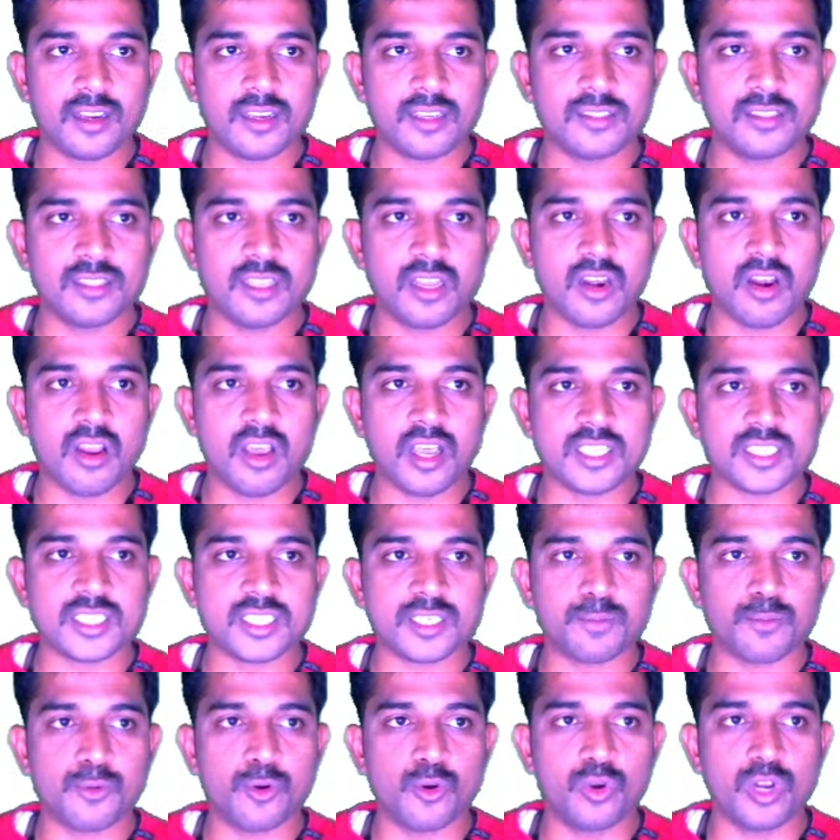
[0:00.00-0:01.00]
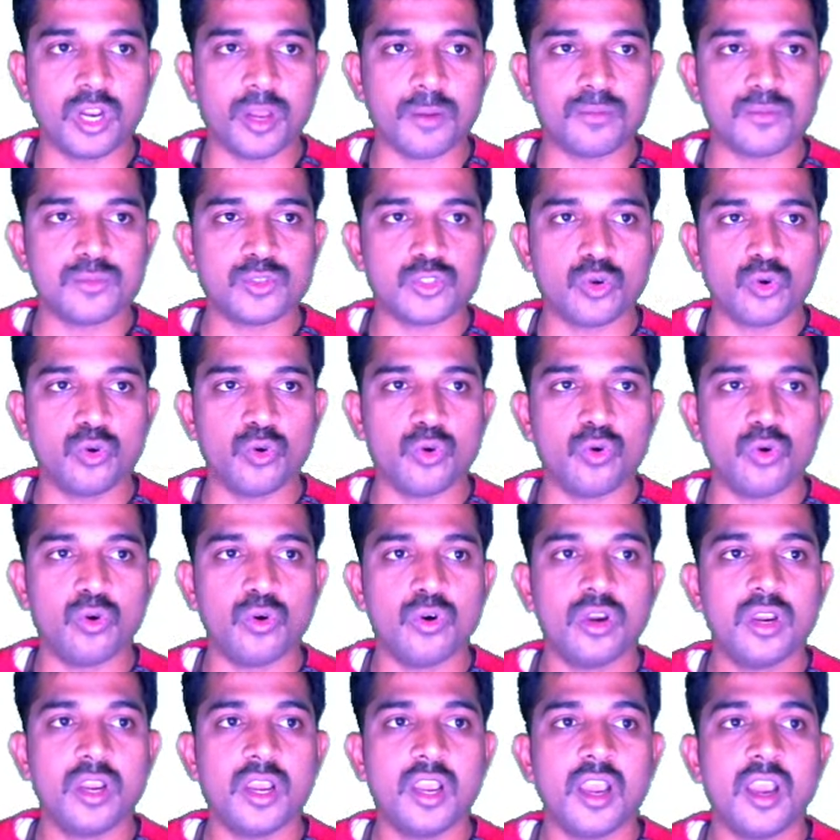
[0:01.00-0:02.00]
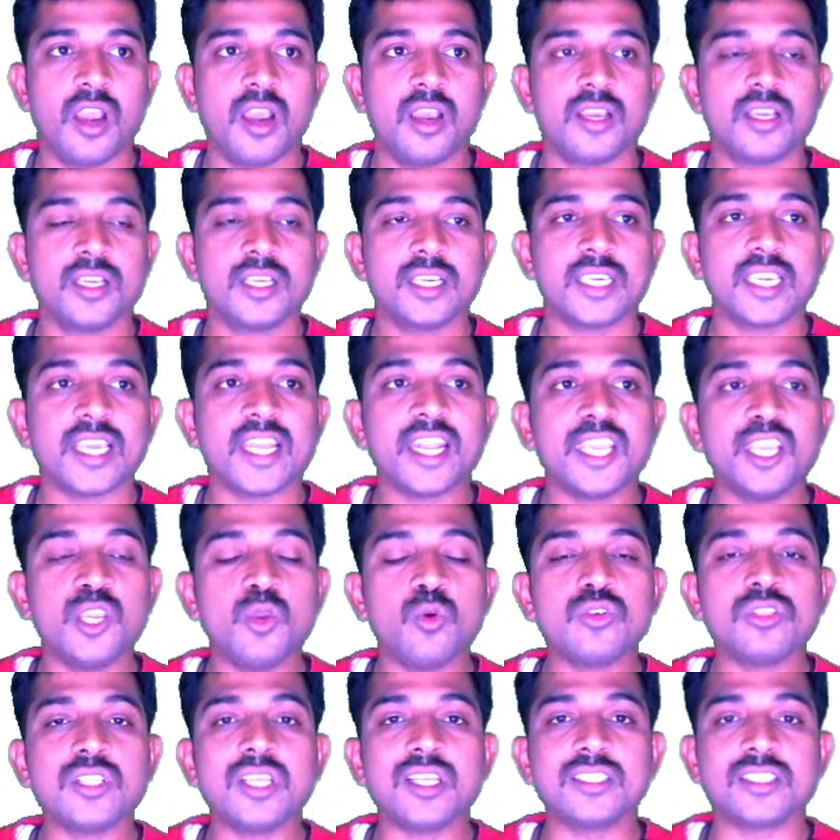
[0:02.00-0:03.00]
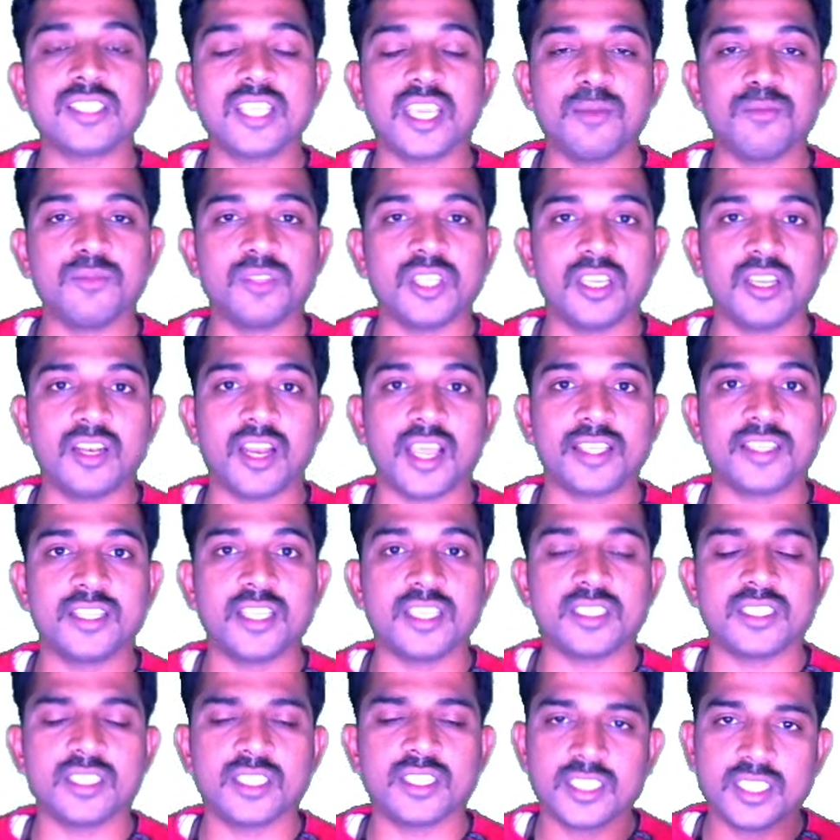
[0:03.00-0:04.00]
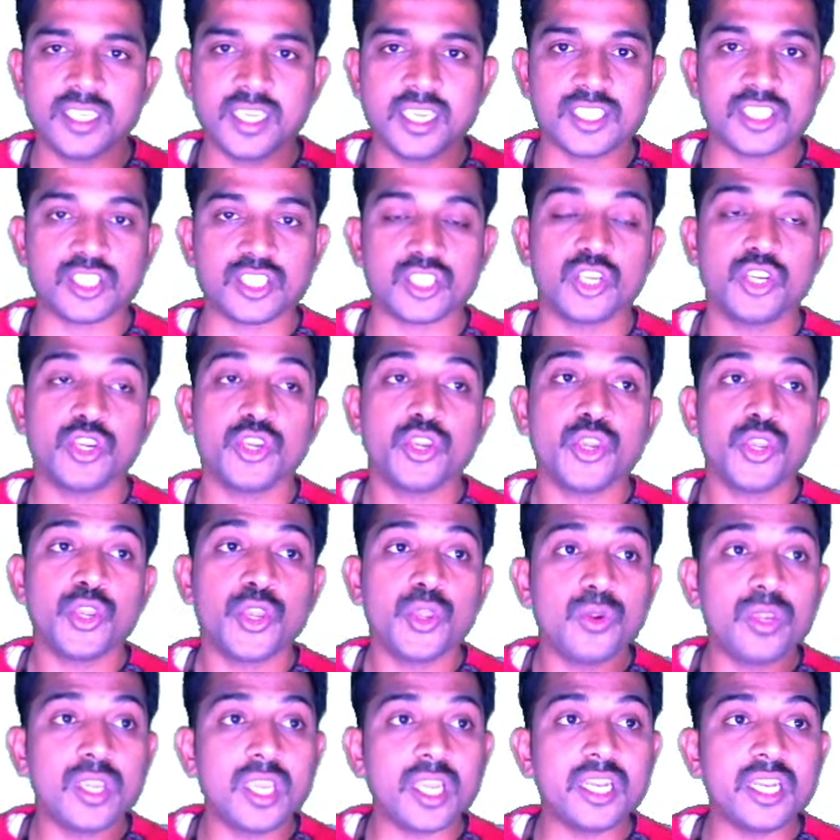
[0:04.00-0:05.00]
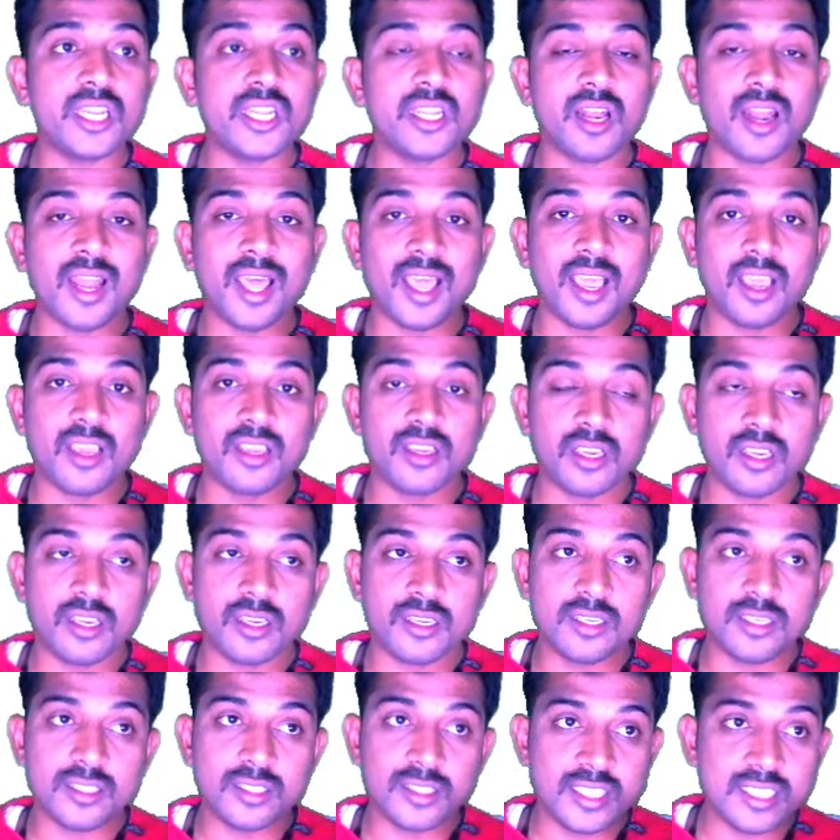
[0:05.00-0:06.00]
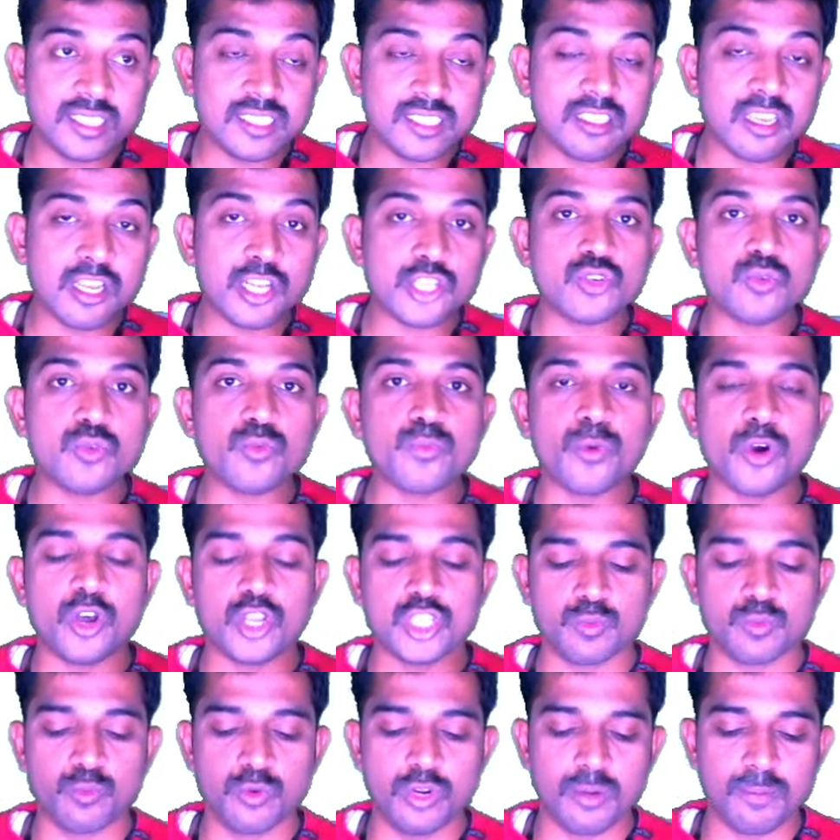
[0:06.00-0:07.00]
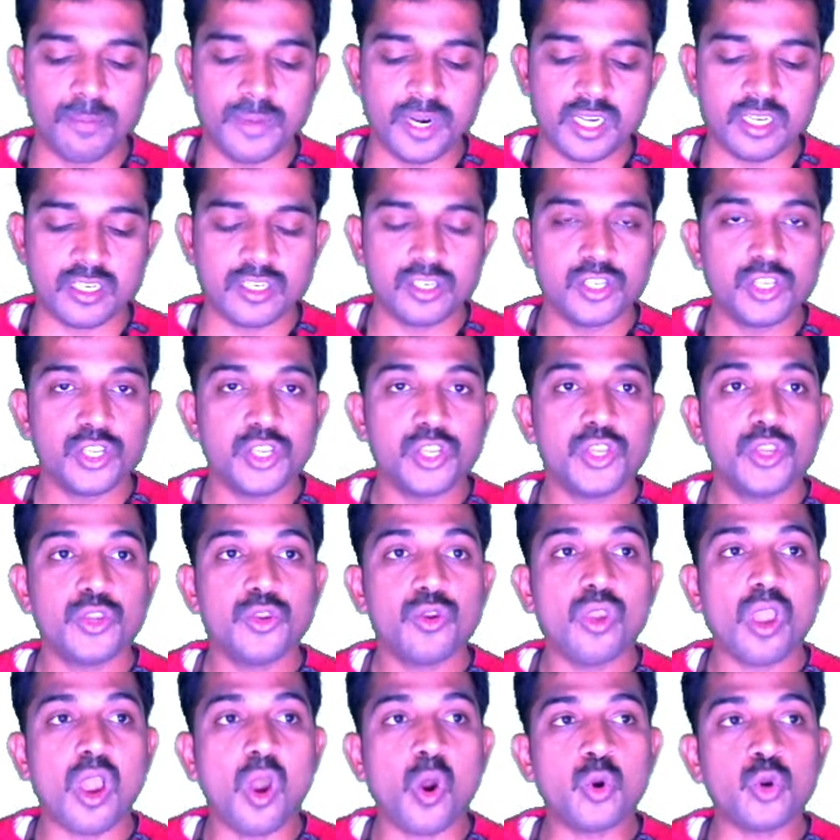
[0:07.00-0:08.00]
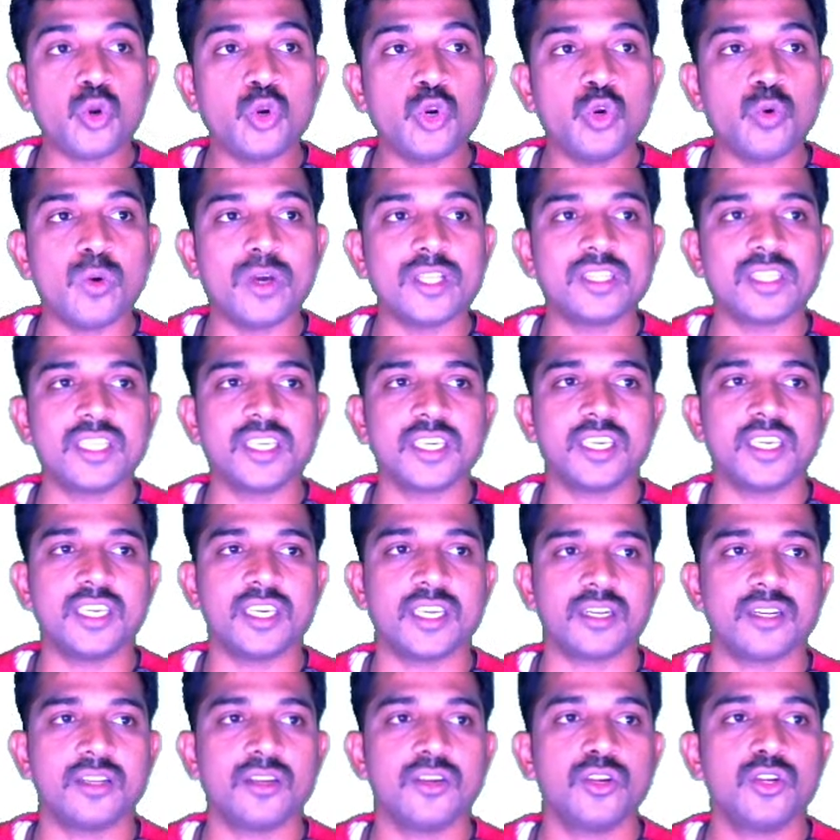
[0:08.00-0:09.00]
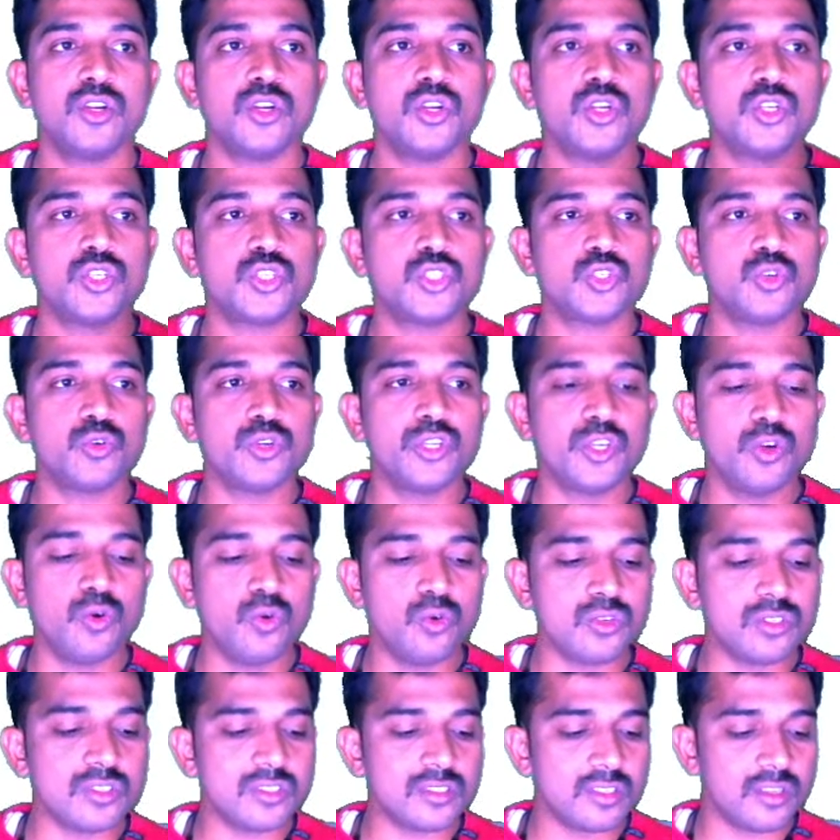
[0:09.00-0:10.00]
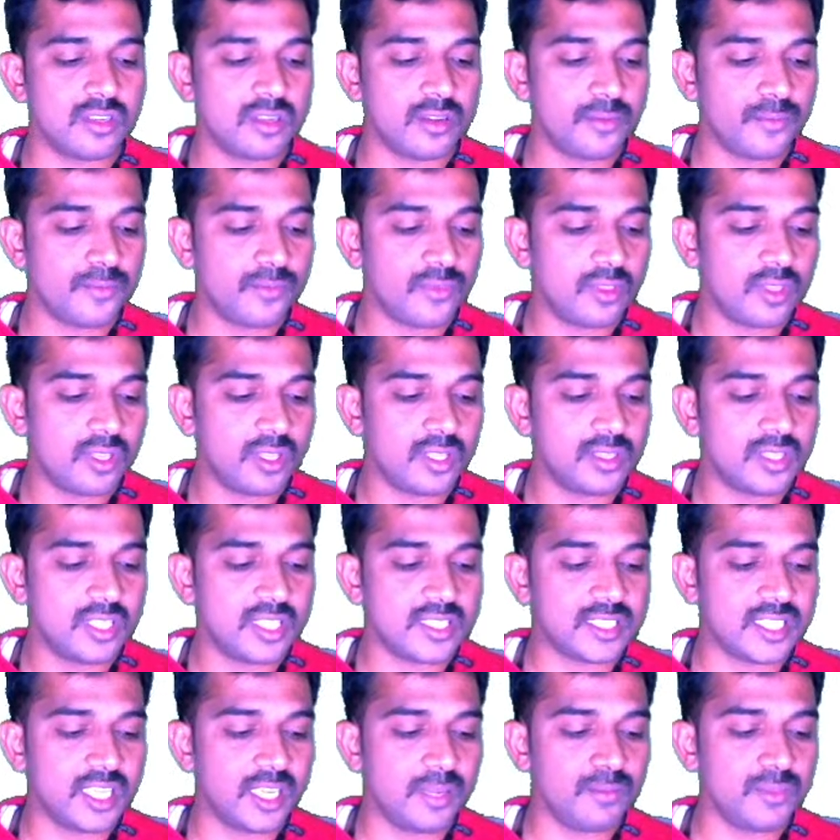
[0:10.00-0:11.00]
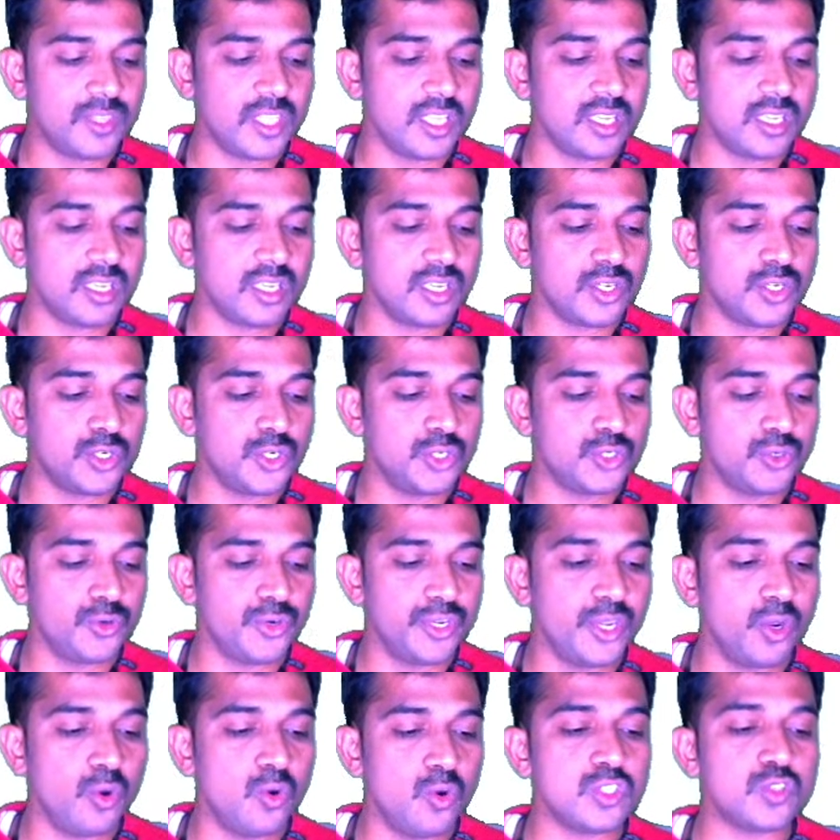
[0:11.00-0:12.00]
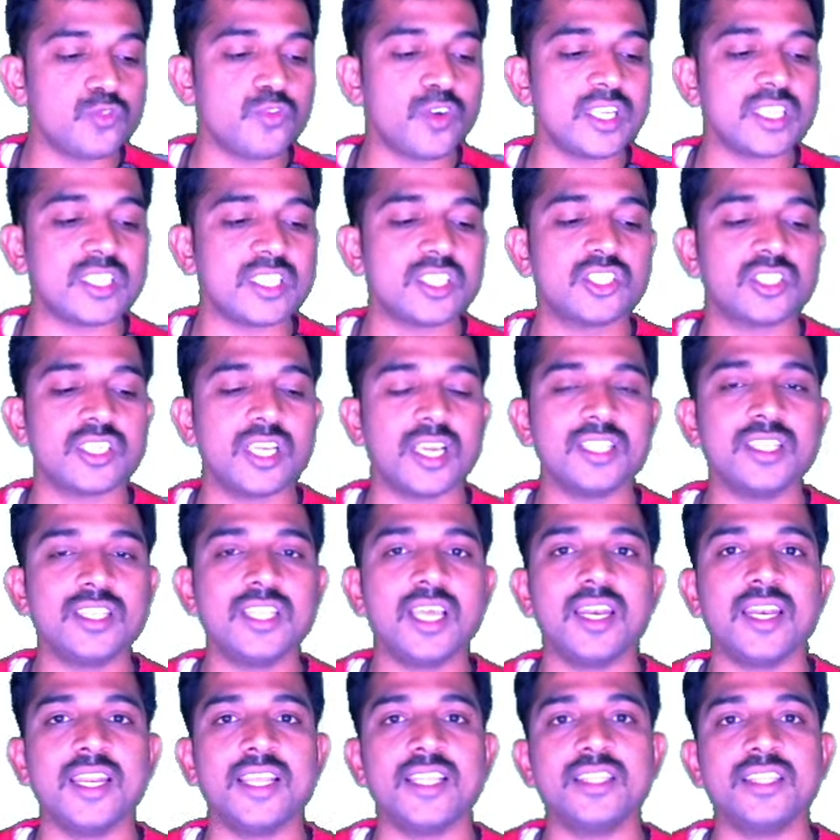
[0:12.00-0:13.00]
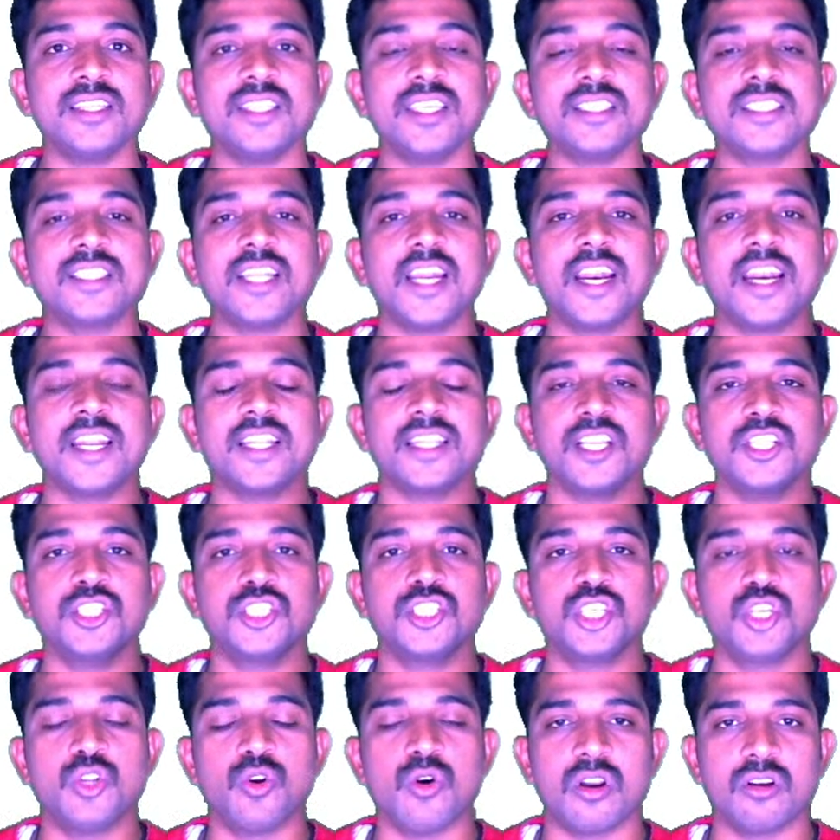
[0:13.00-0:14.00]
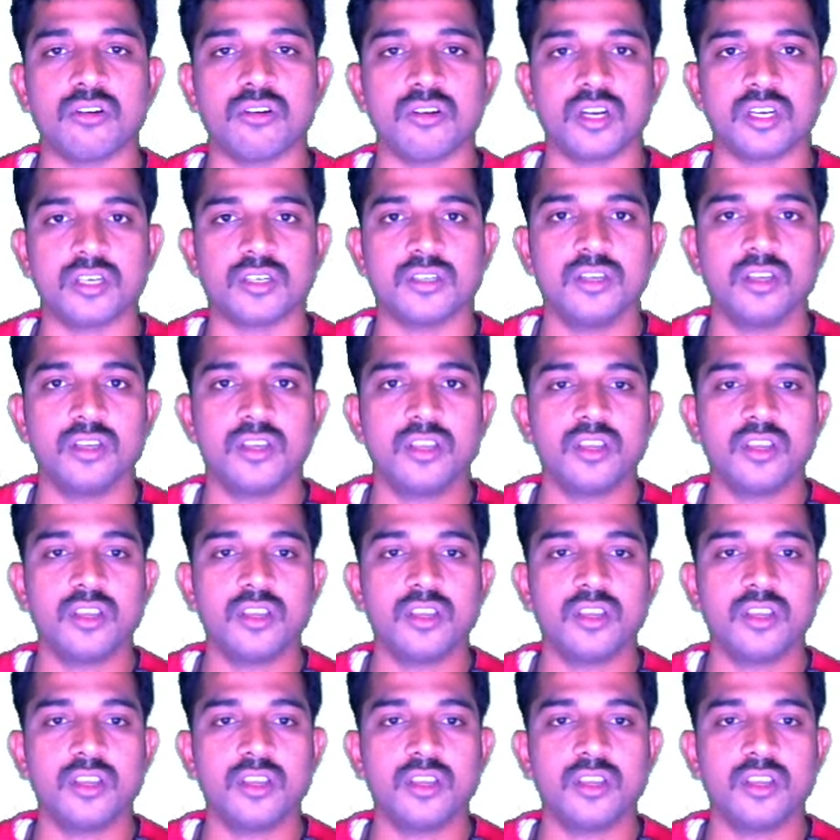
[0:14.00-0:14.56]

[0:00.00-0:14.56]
last program. So, can I use the same thing like this? Yes, you can. This is also possible, but you have to do one thing here. To use the same thing, you should use first check the length is greater than 0 or not.